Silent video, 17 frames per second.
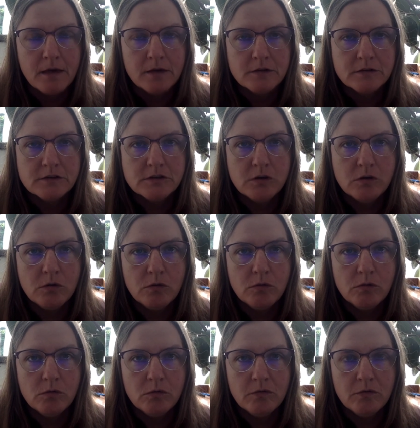
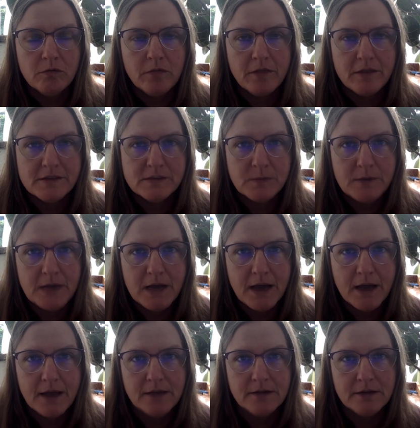So this week
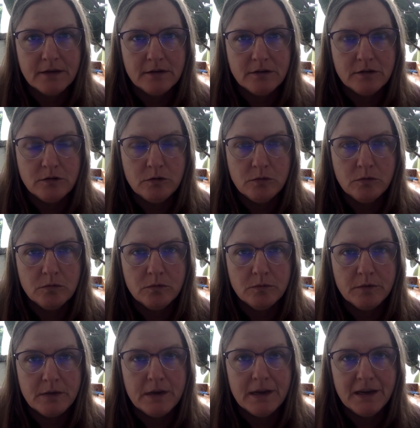I had done two
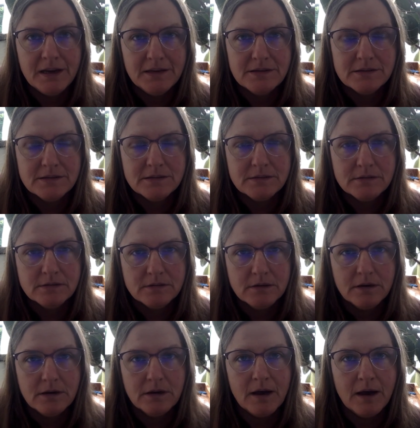readings.
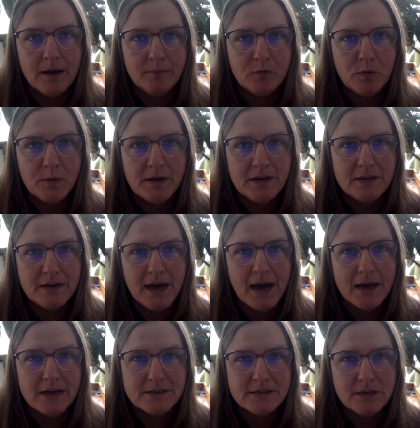I'm going to
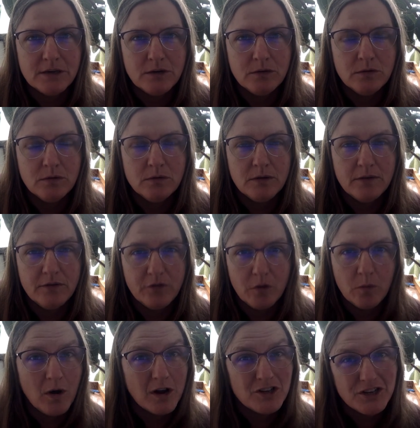ask you, if
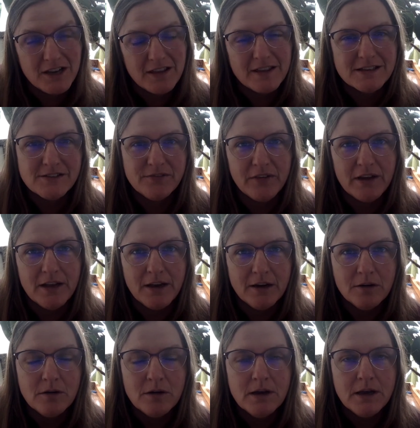you're watching this
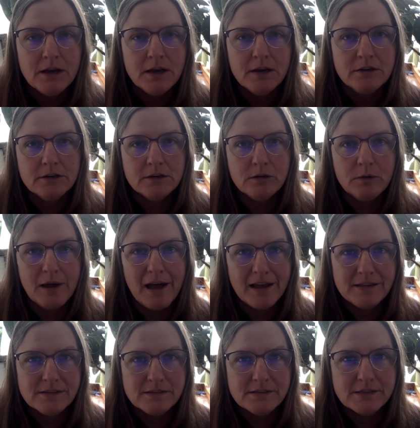video, to go
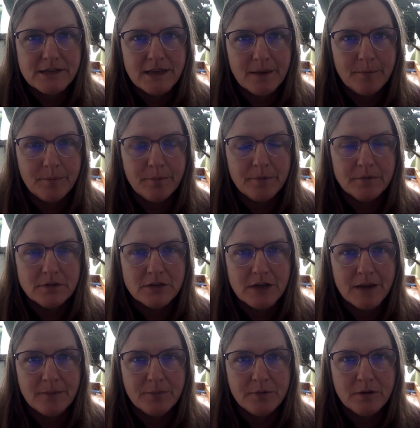ahead and skip
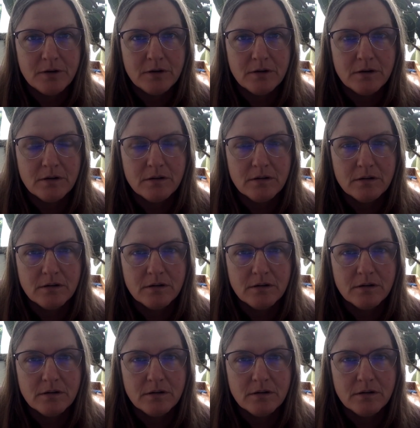chapter